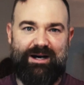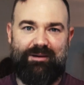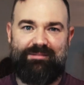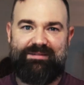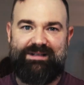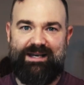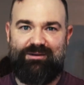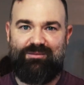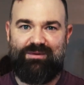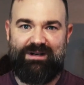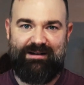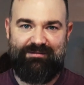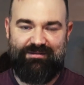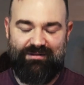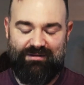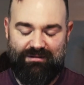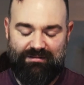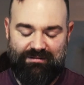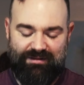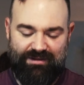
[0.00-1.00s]
update
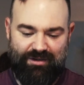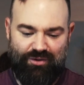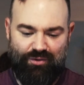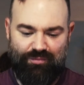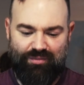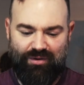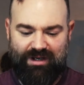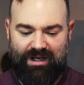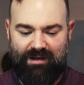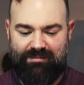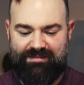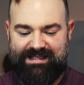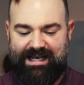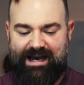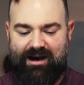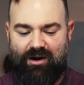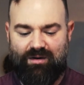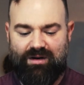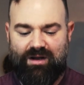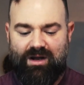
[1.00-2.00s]
whenever the new book comes
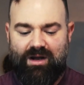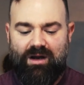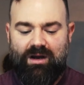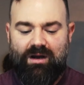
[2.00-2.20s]
out.